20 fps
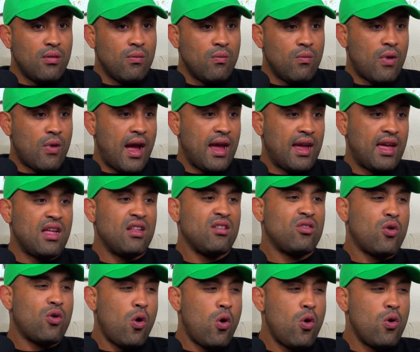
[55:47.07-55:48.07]
I can
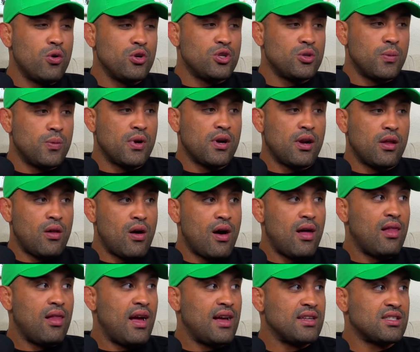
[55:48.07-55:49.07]
coach, but a lot
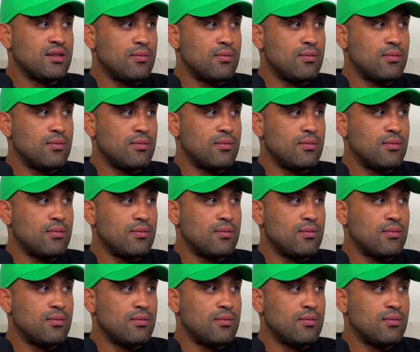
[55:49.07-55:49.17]
less.